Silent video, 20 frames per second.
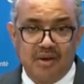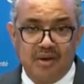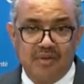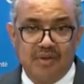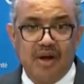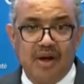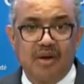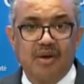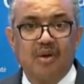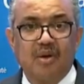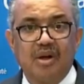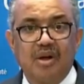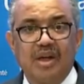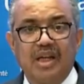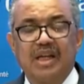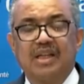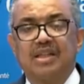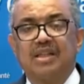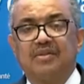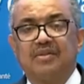of our
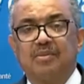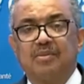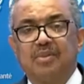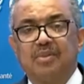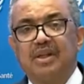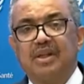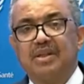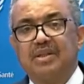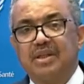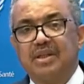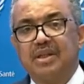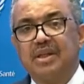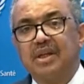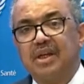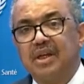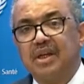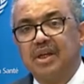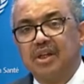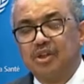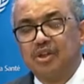collective ability
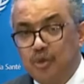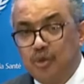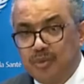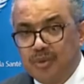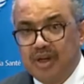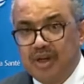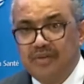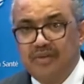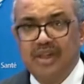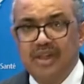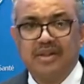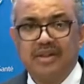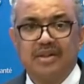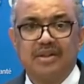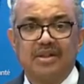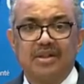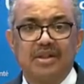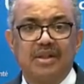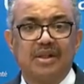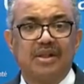to prevent,